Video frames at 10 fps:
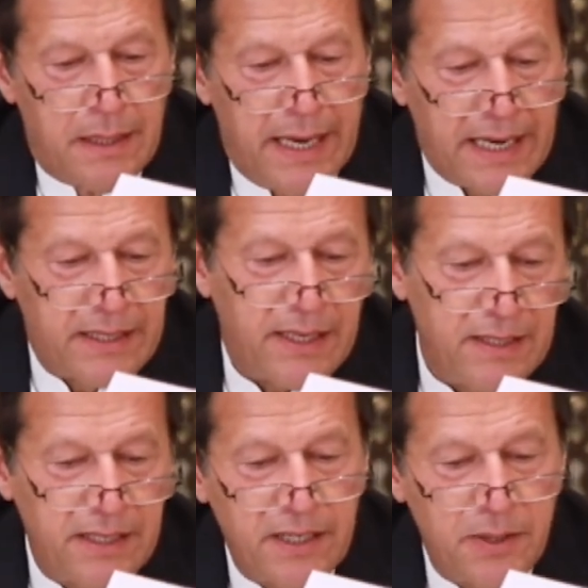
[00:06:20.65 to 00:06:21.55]

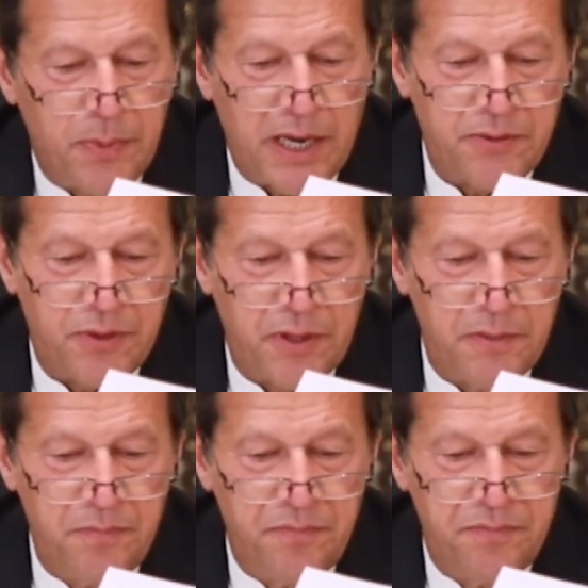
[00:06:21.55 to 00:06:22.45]
Excellencies, apart
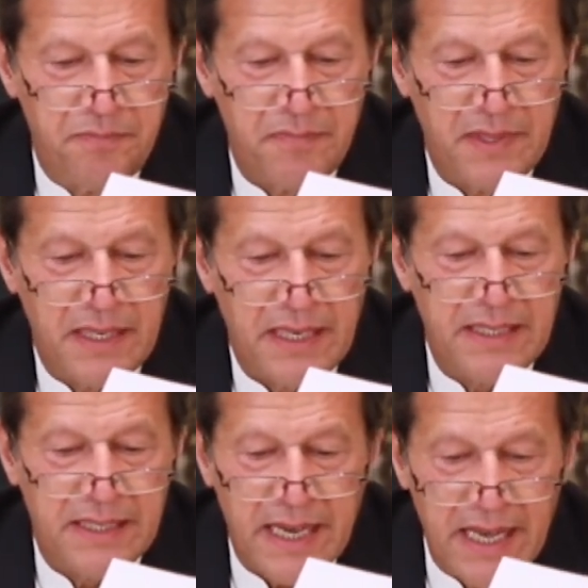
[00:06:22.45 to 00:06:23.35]
from
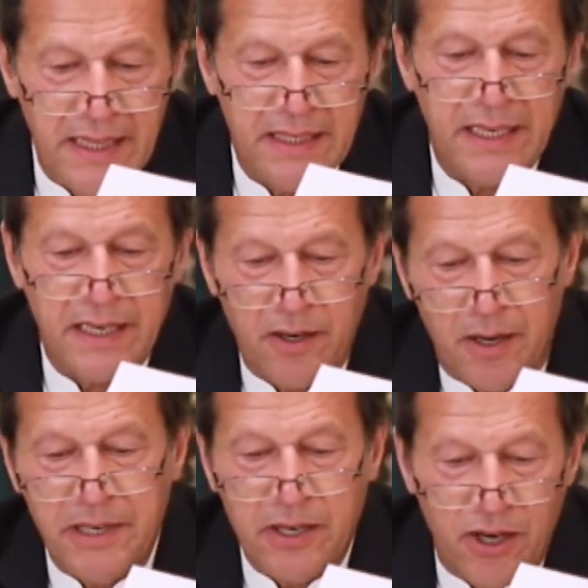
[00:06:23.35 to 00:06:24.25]
its health and
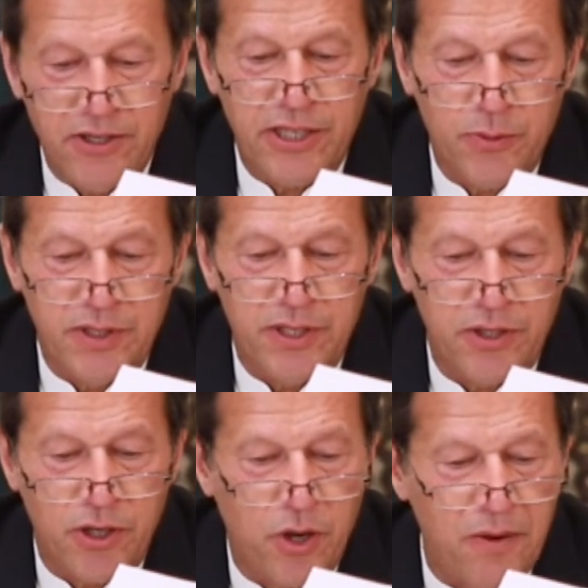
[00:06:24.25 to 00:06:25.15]
economic
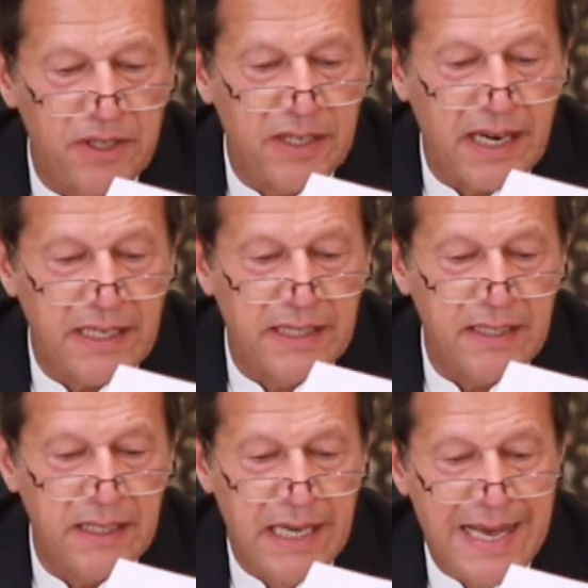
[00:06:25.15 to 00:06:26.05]
consequences, the COVID
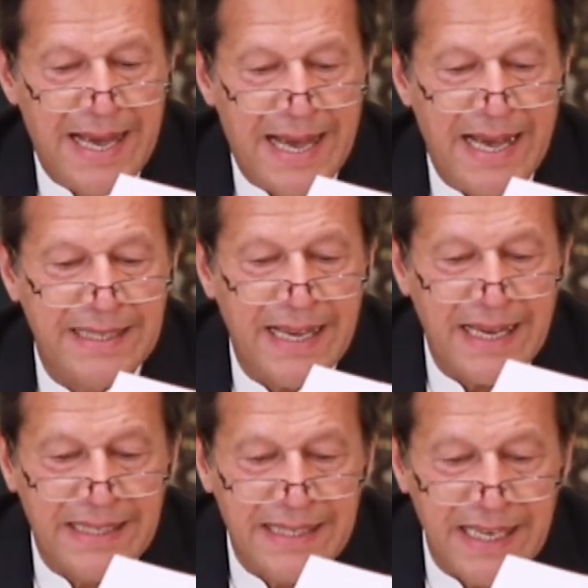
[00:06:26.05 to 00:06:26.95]
crisis has
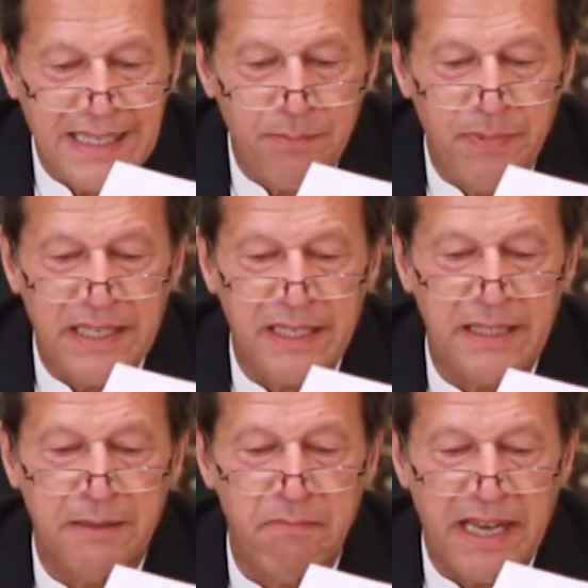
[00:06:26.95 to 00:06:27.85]

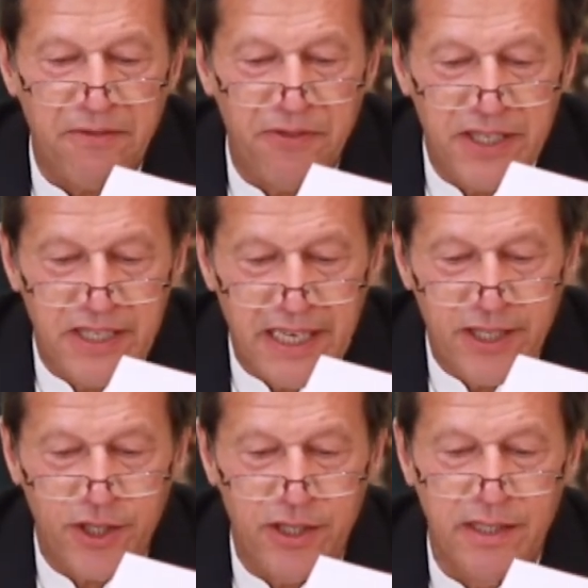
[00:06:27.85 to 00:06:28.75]
exacerbated the
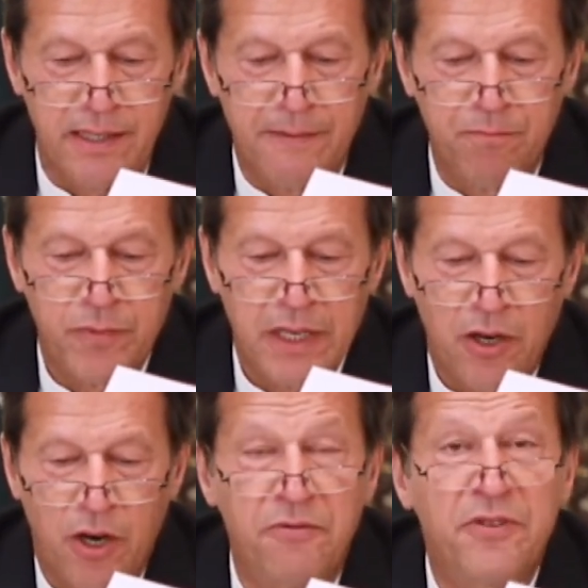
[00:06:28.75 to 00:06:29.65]
manifestations
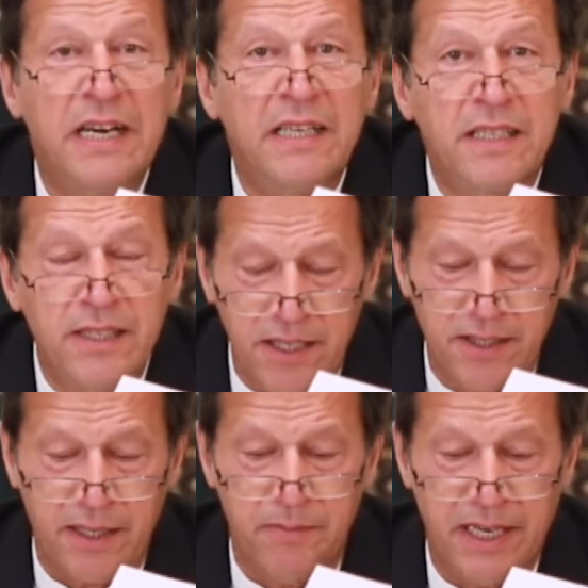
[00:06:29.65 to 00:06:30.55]
of religious
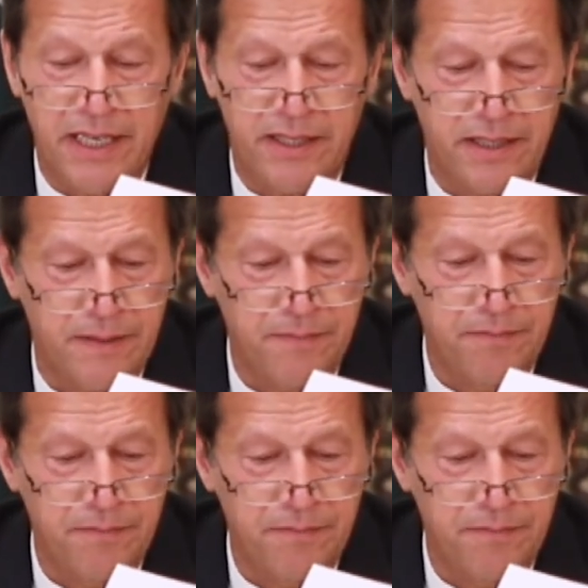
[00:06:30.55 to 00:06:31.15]
discrimination,